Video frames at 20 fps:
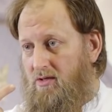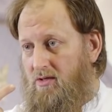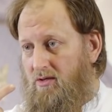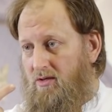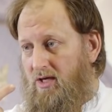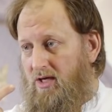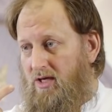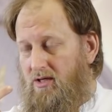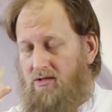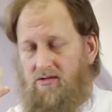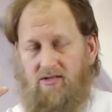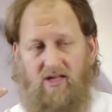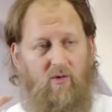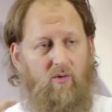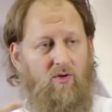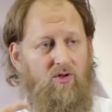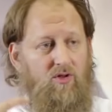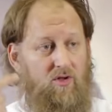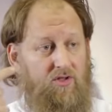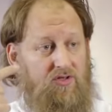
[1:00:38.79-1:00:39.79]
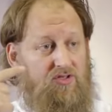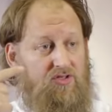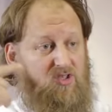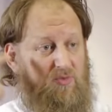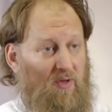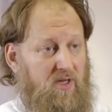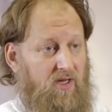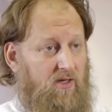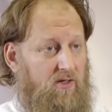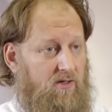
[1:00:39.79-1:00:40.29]
Right? They would not
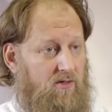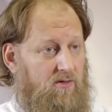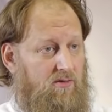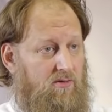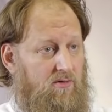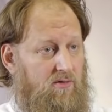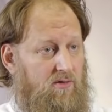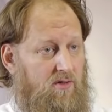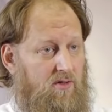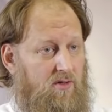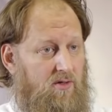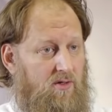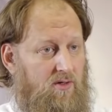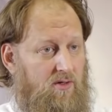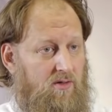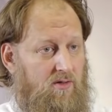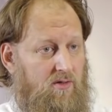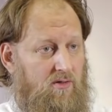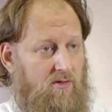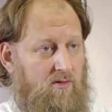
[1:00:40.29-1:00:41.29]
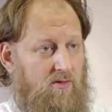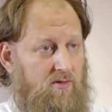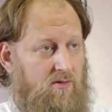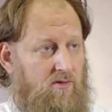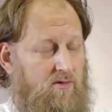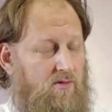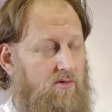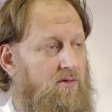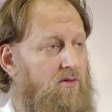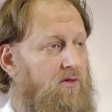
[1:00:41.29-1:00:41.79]
speak.
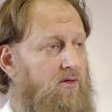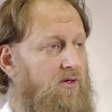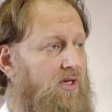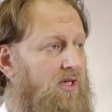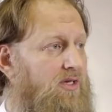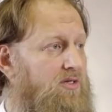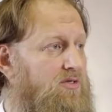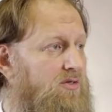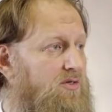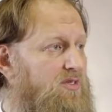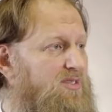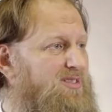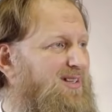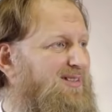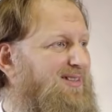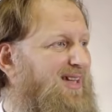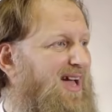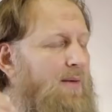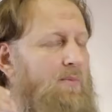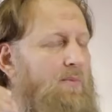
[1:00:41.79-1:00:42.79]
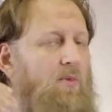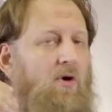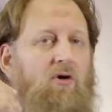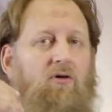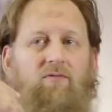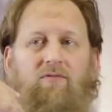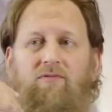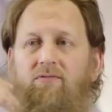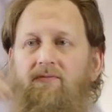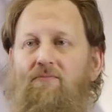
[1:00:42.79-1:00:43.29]
Okay, so this is a type
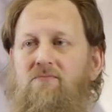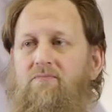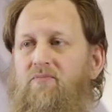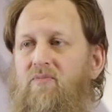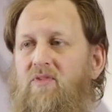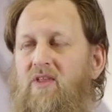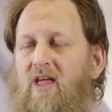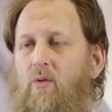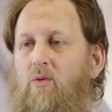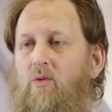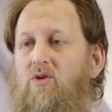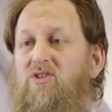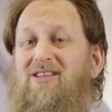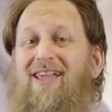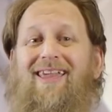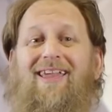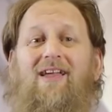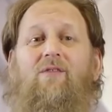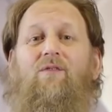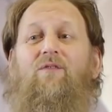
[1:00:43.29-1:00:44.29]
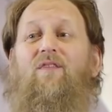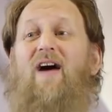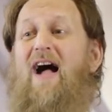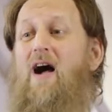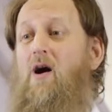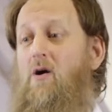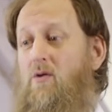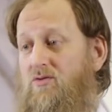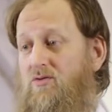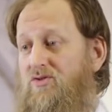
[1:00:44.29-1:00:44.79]
of, they would take
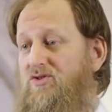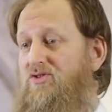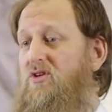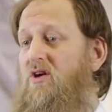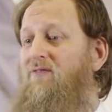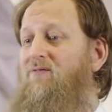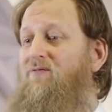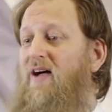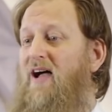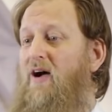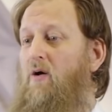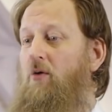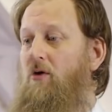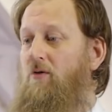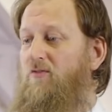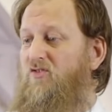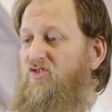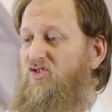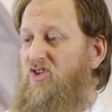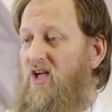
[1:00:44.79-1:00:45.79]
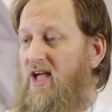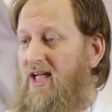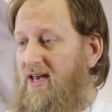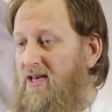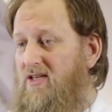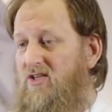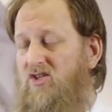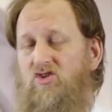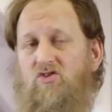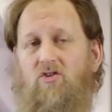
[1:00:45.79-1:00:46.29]
vows, a vow of
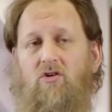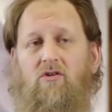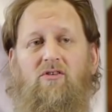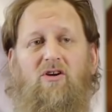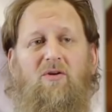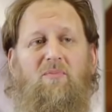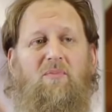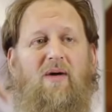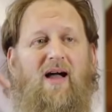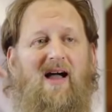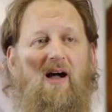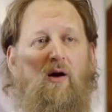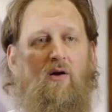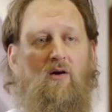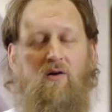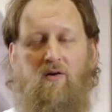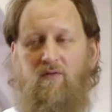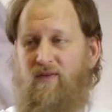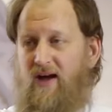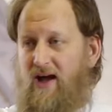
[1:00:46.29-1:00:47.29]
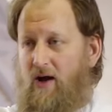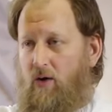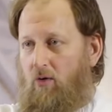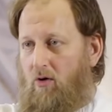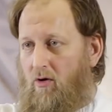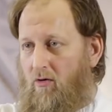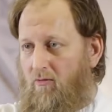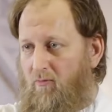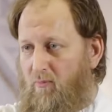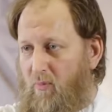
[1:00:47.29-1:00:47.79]
silence, or a vow
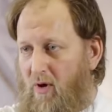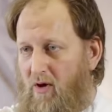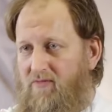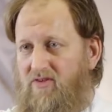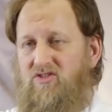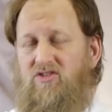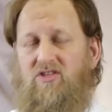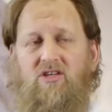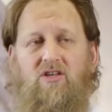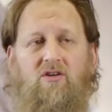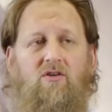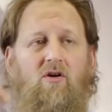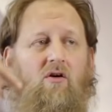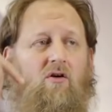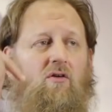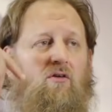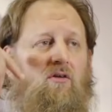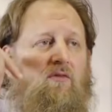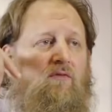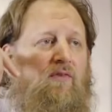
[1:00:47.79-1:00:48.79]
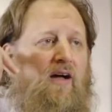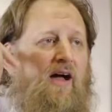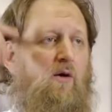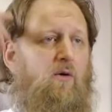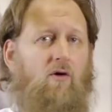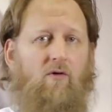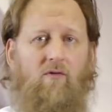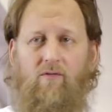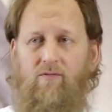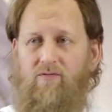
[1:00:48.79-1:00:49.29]
of poverty, or a vow
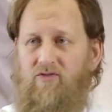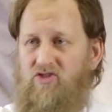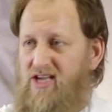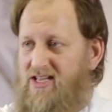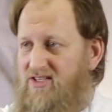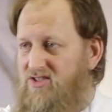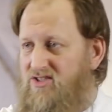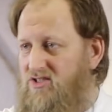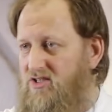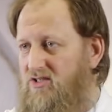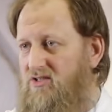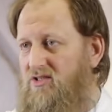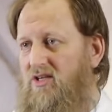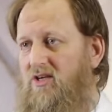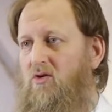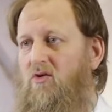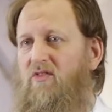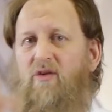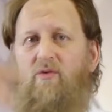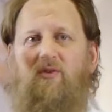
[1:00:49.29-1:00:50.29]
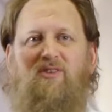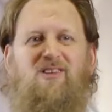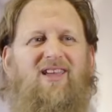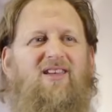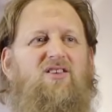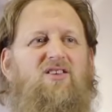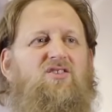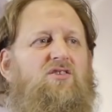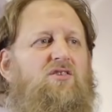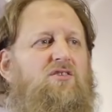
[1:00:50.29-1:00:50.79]
of chastity, or they would
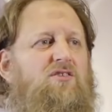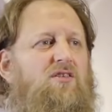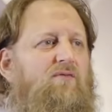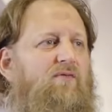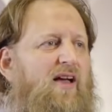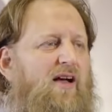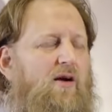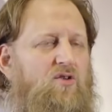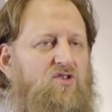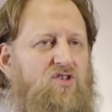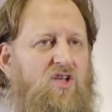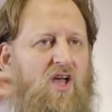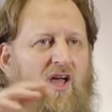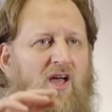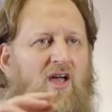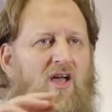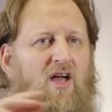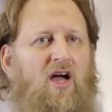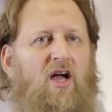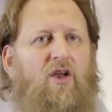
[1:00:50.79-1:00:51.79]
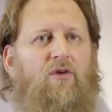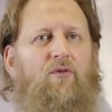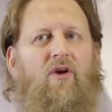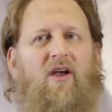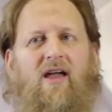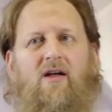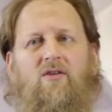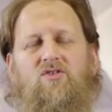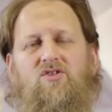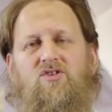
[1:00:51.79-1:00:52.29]
take certain vows and
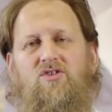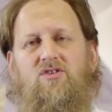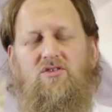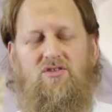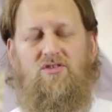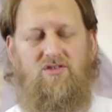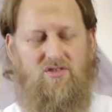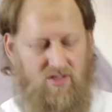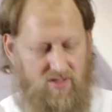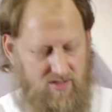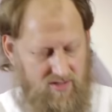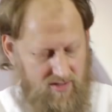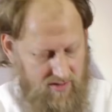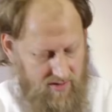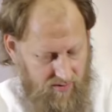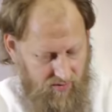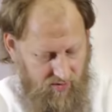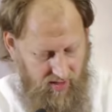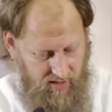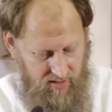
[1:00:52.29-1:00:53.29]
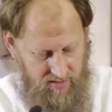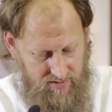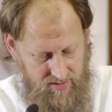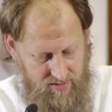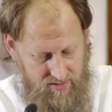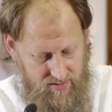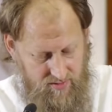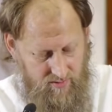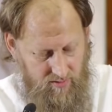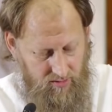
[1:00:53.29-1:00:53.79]
renounce certain things.